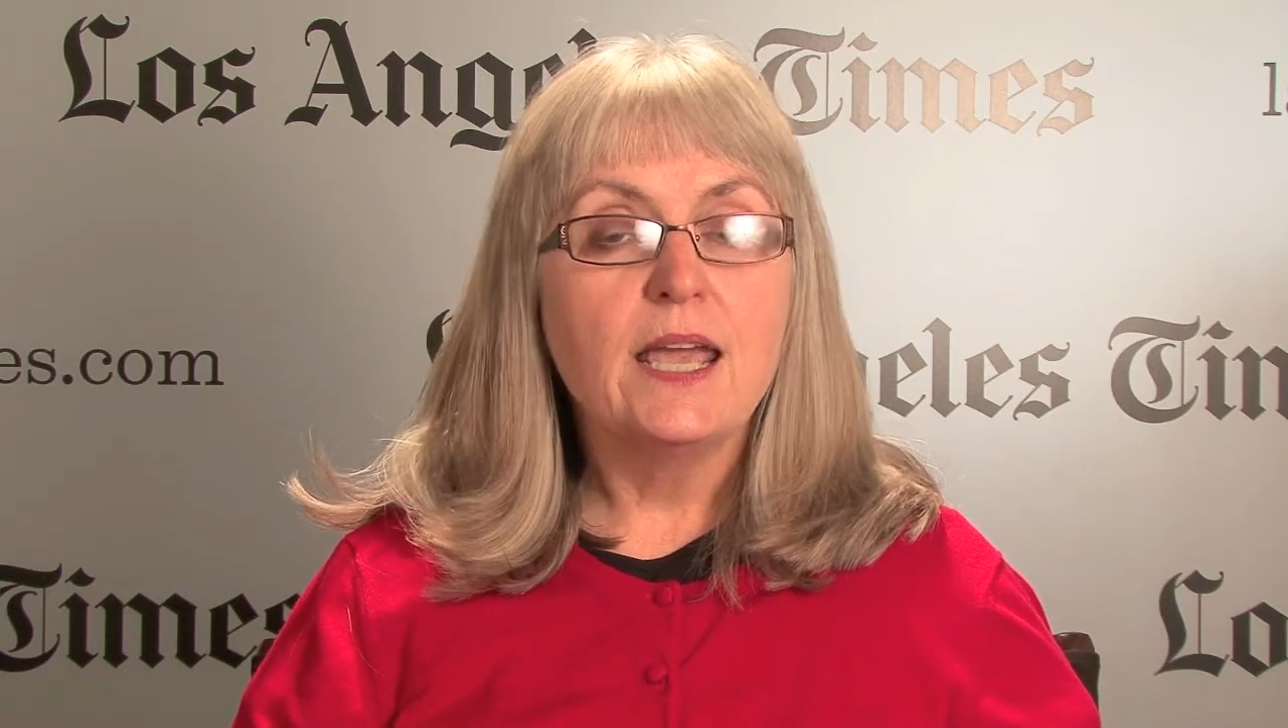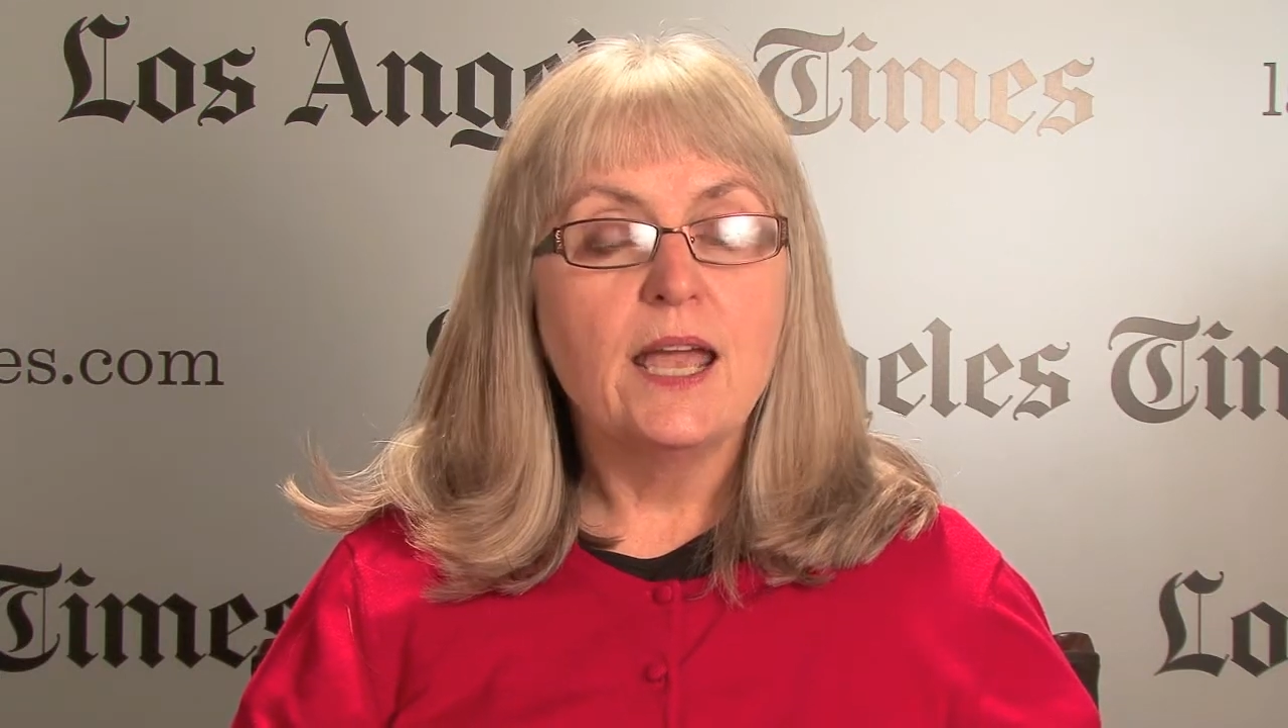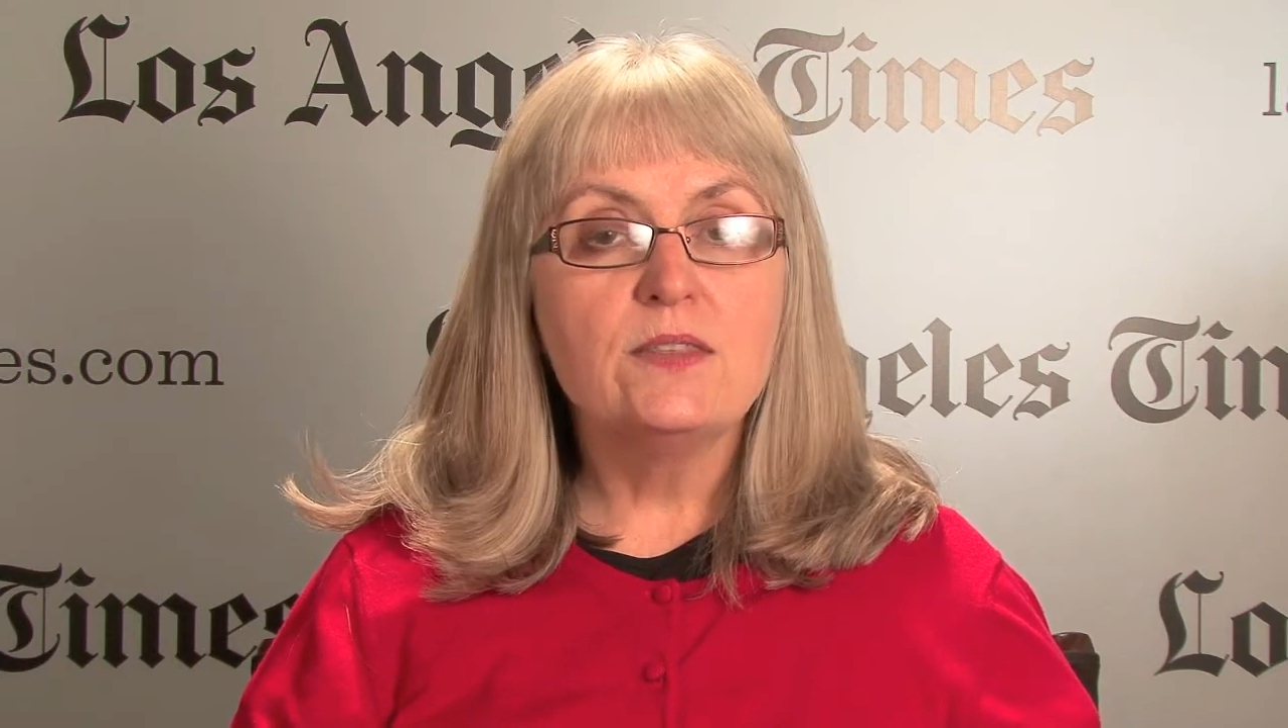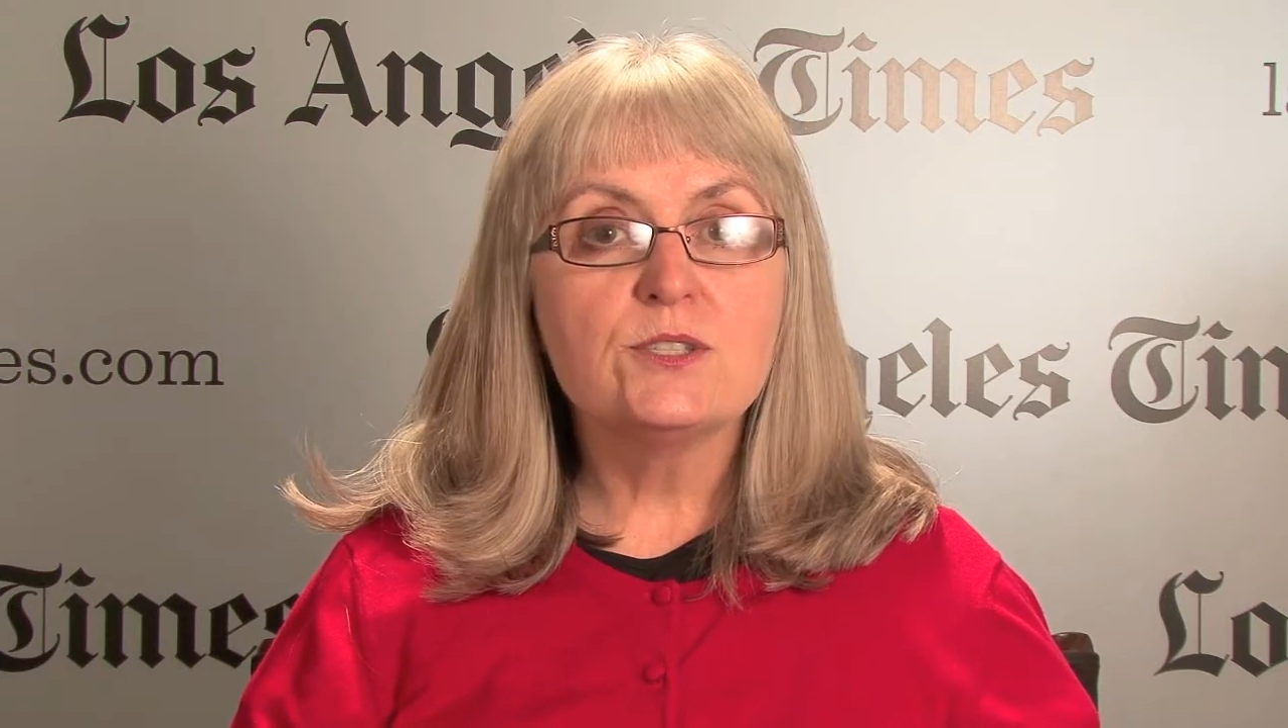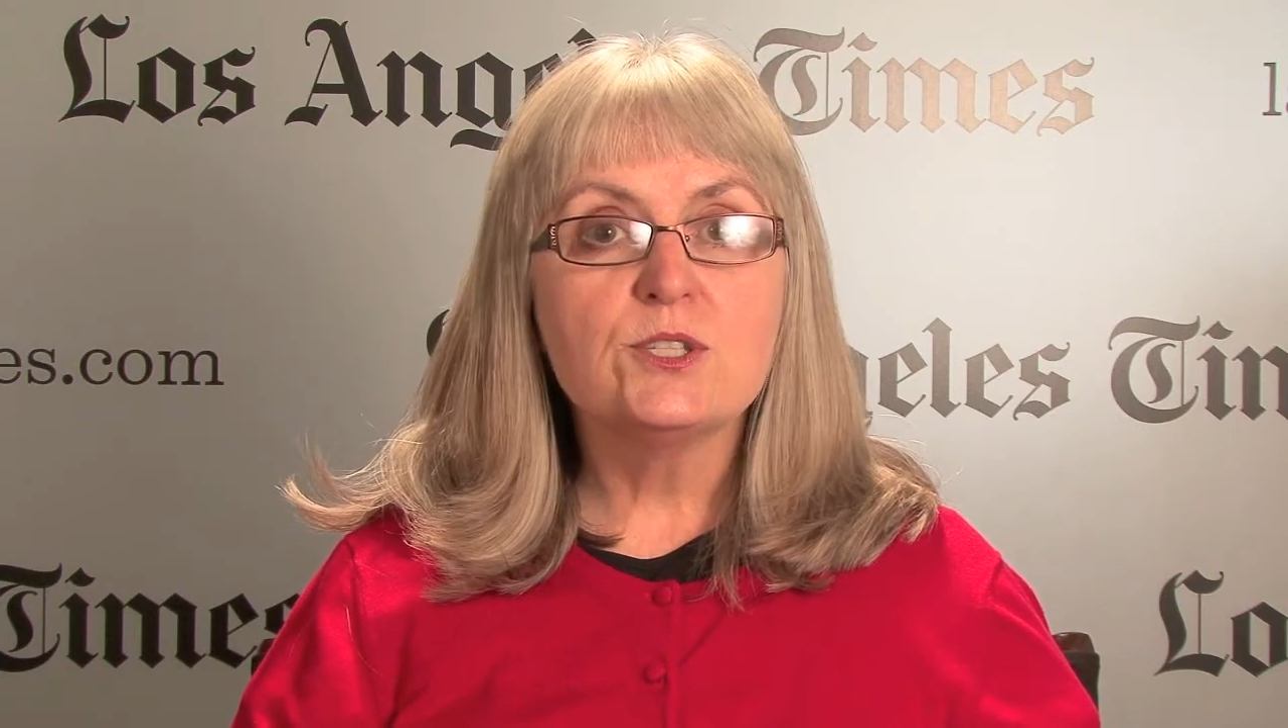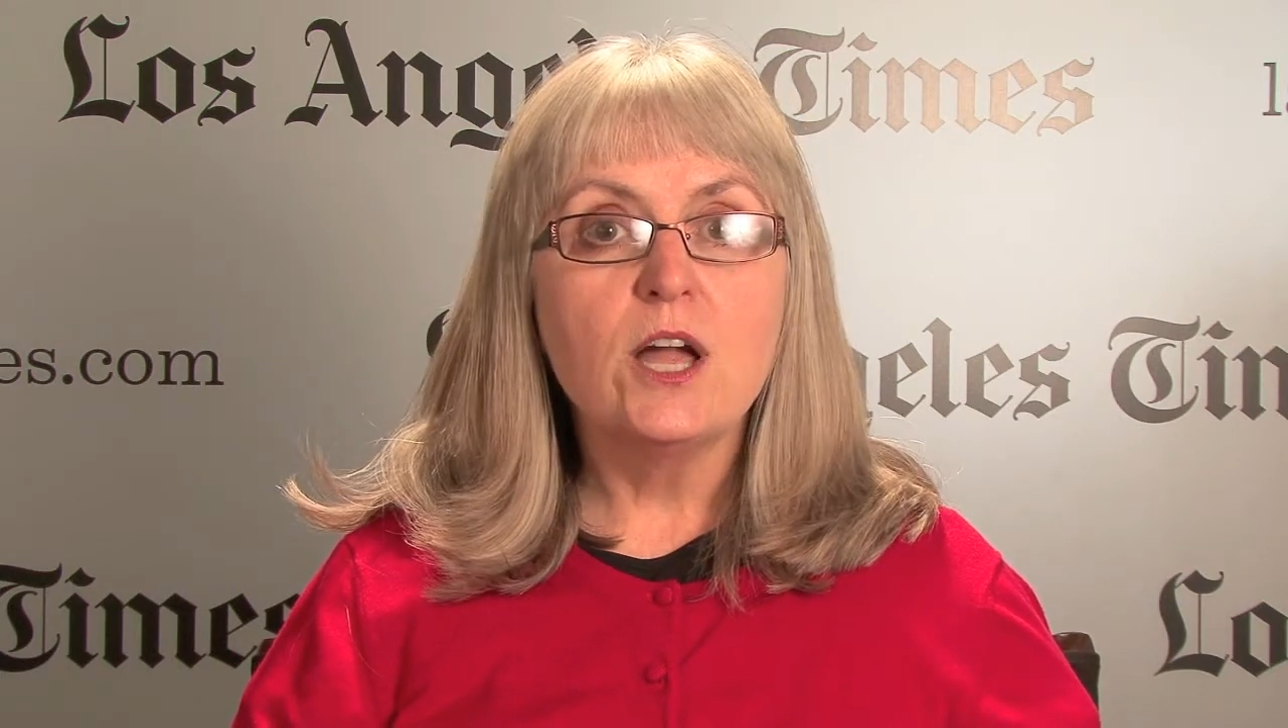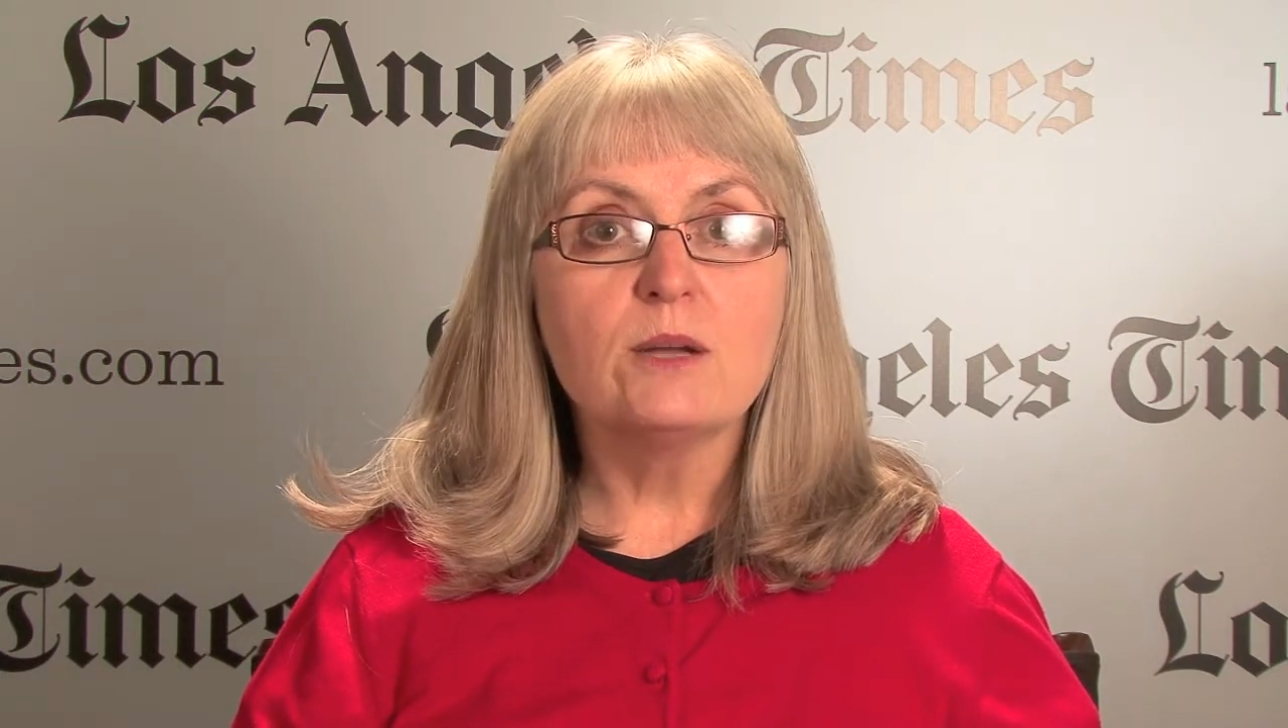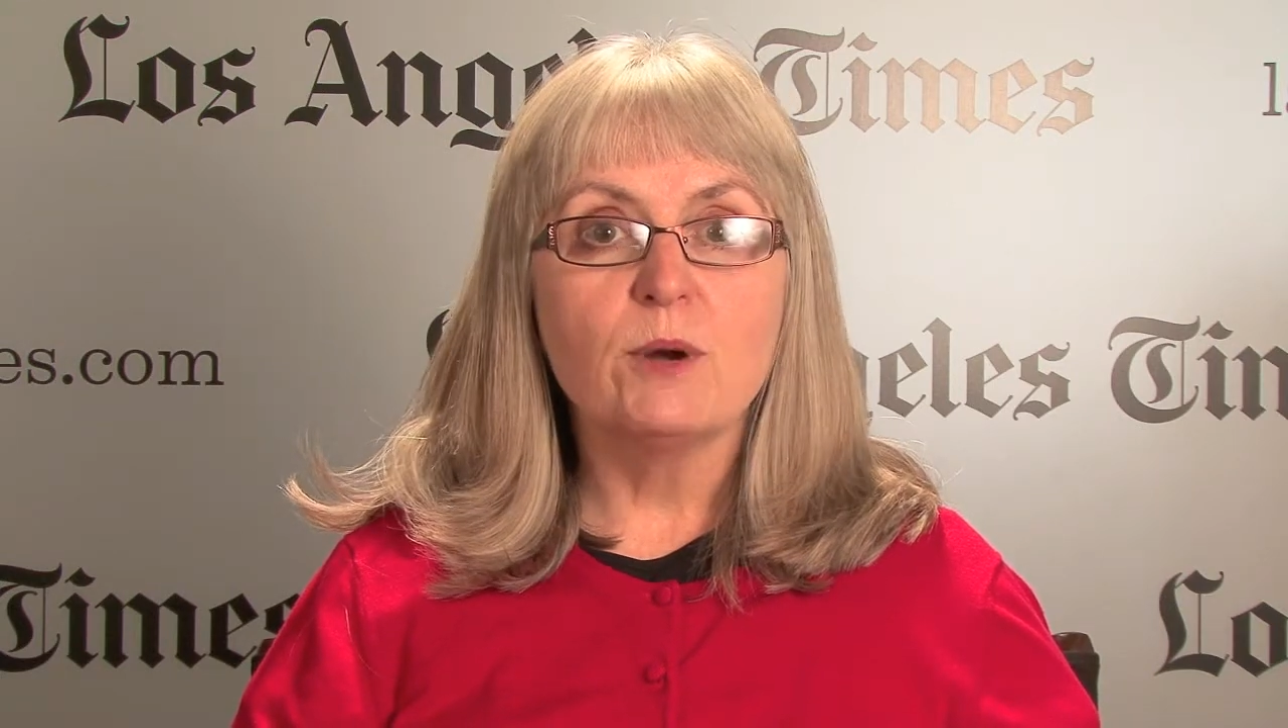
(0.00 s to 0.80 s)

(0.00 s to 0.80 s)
And the stock